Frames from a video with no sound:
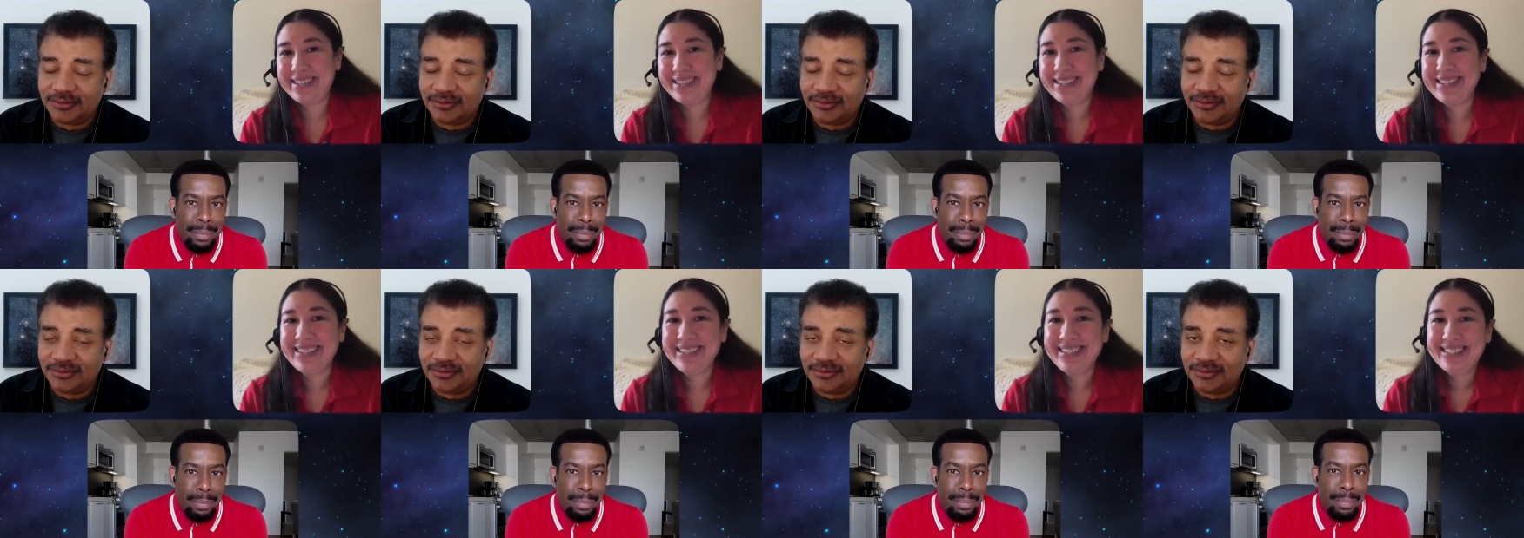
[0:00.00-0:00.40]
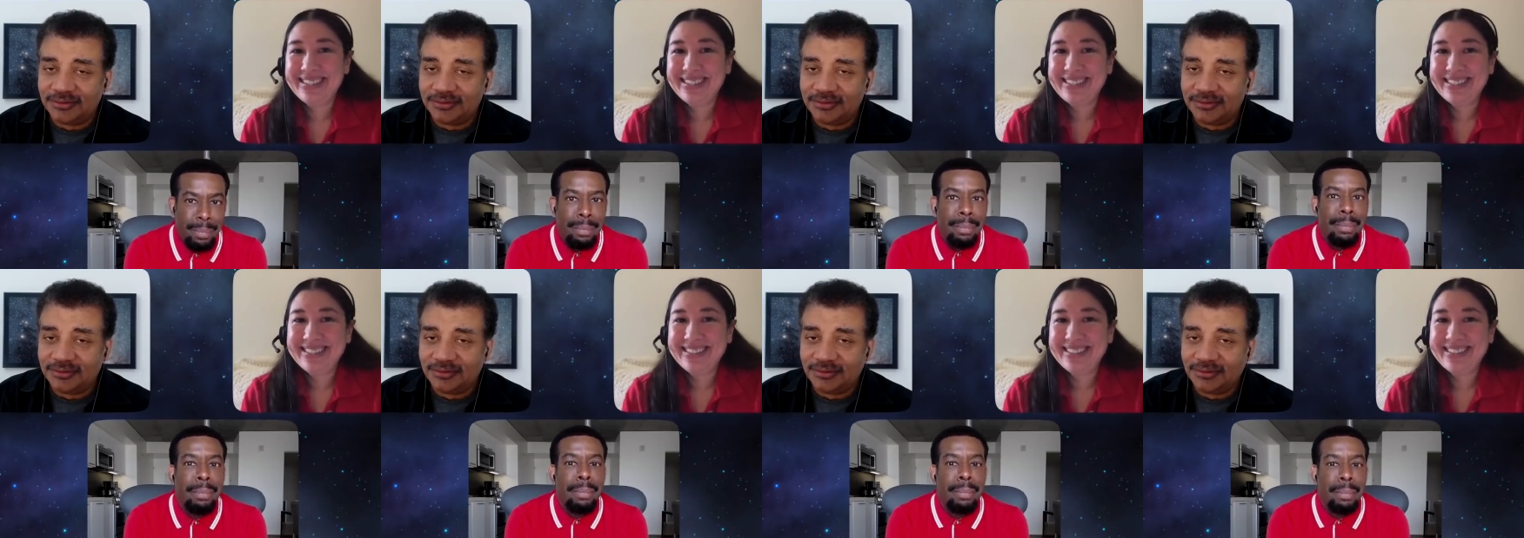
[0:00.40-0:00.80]
Speaker 1: Mm.
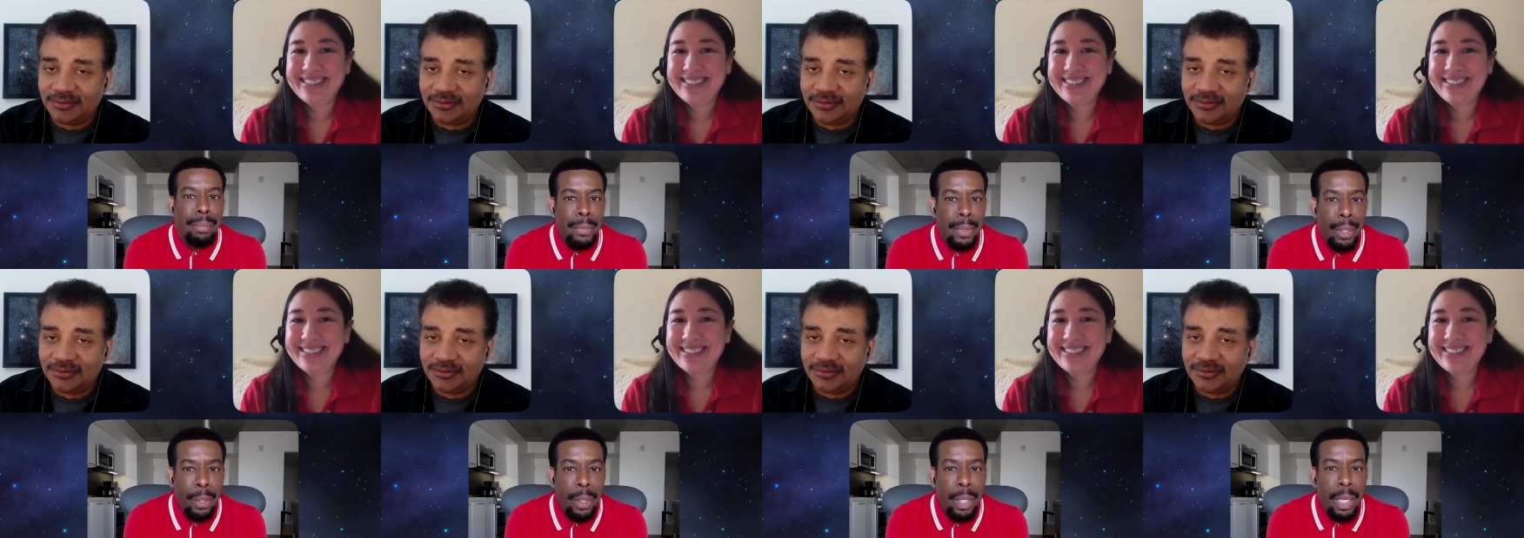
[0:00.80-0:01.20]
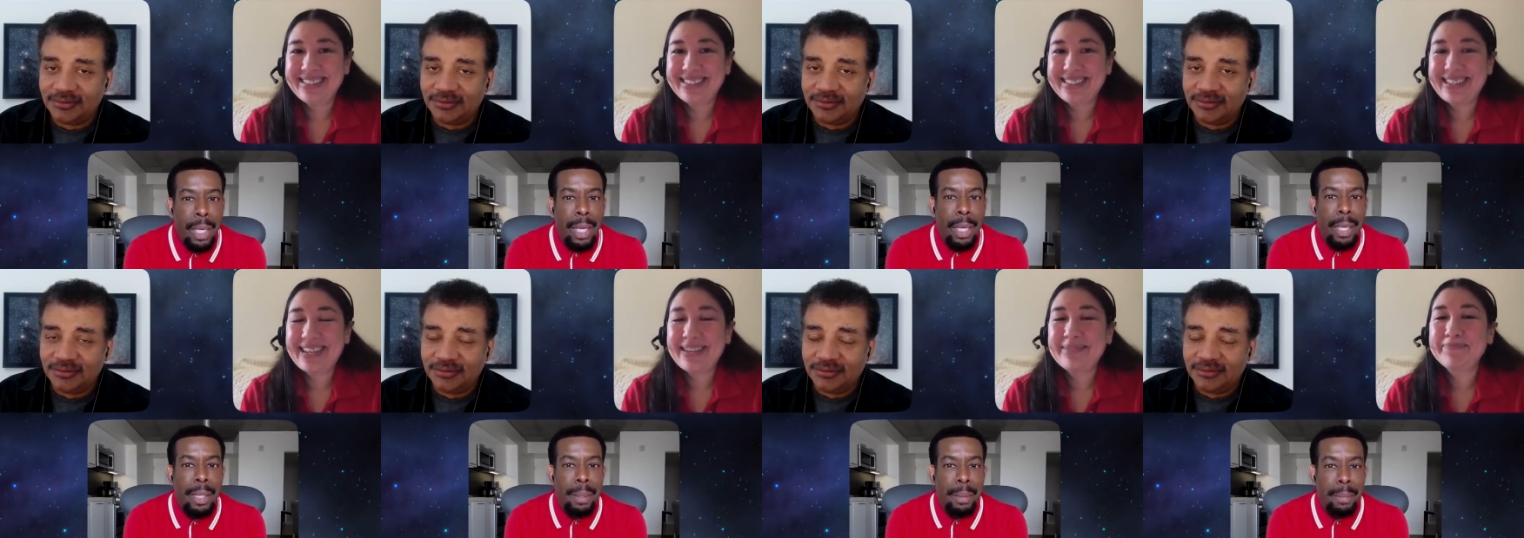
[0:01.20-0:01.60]

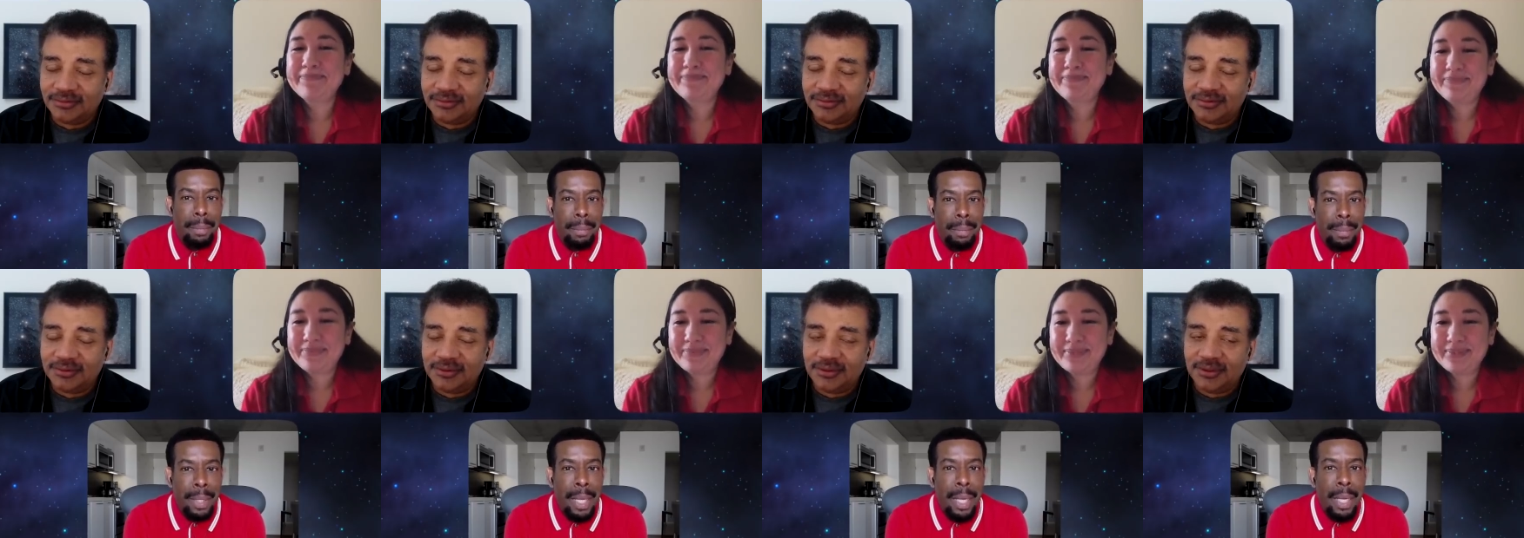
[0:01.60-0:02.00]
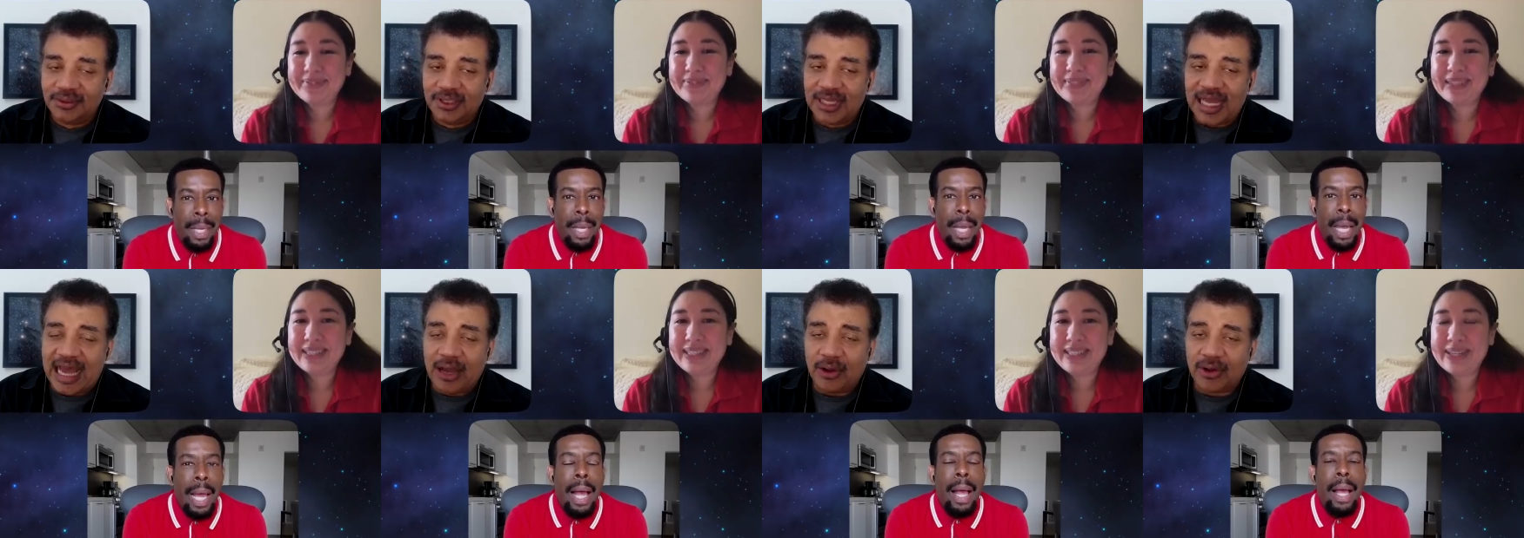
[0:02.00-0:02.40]
Okay.
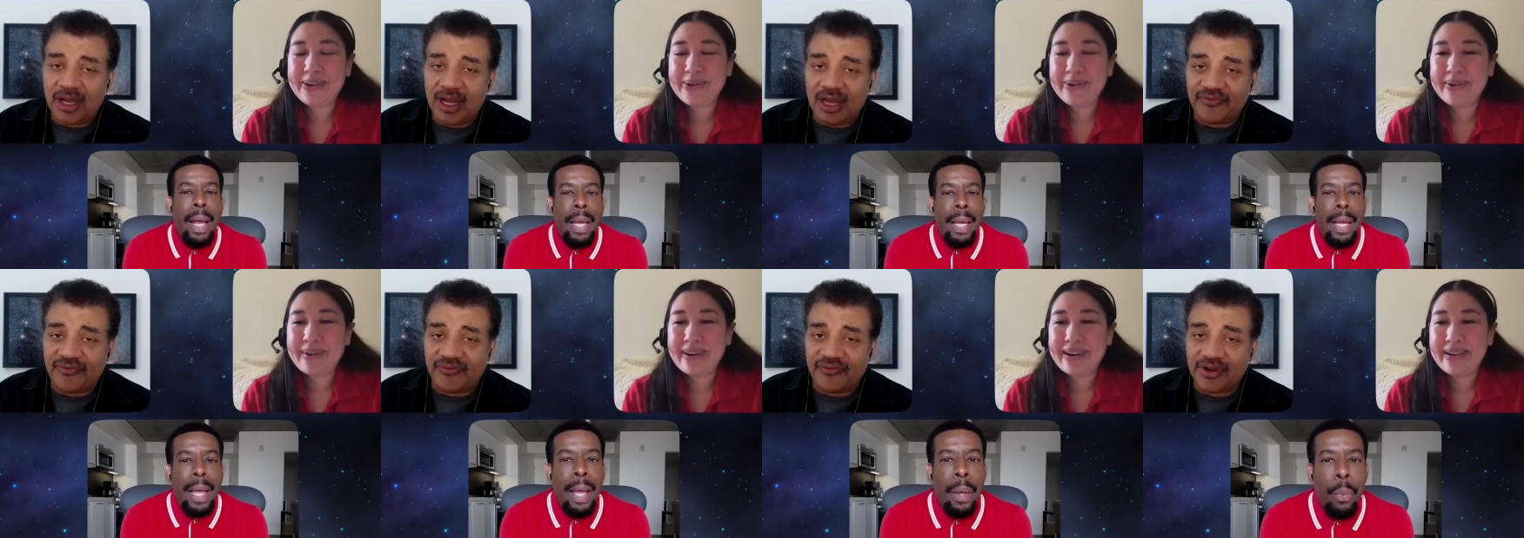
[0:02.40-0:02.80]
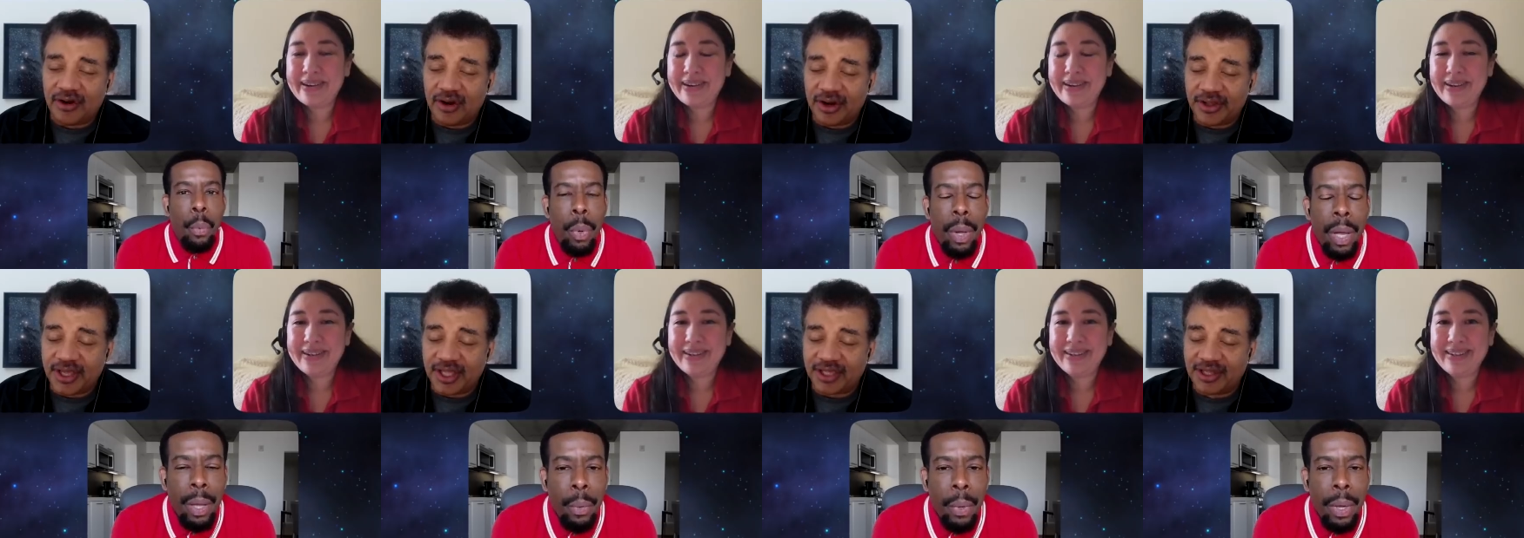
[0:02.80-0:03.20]
How so,
Speaker 2: confident what,
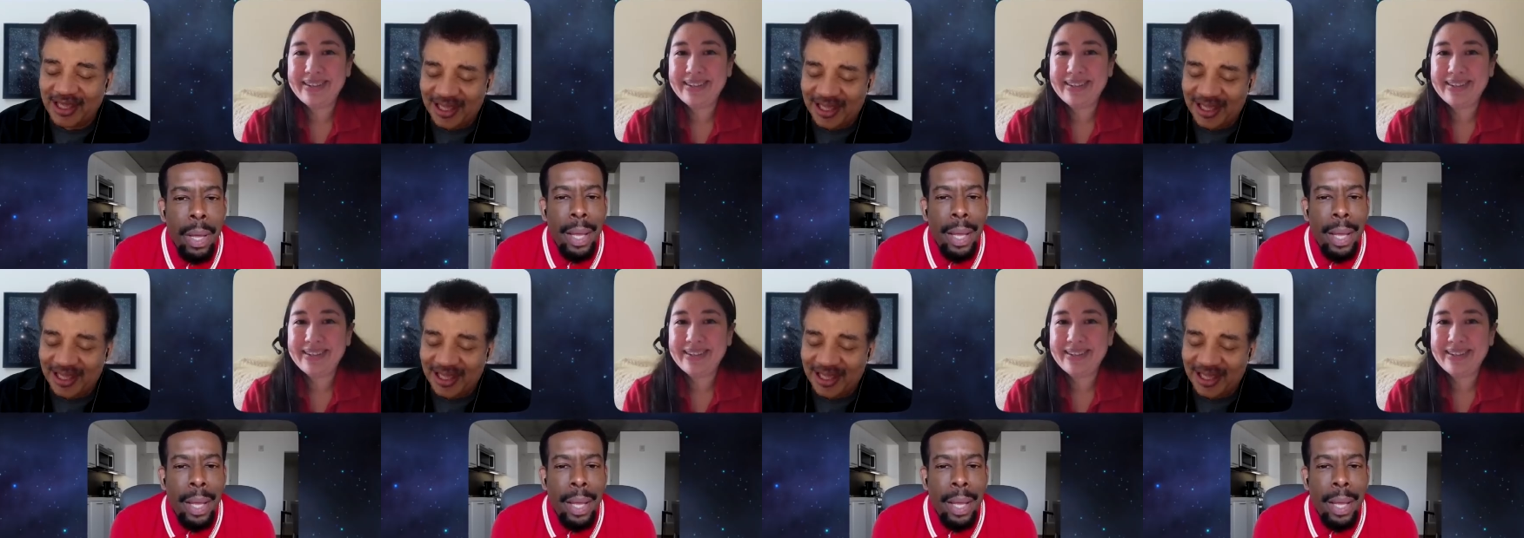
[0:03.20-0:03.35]
are they?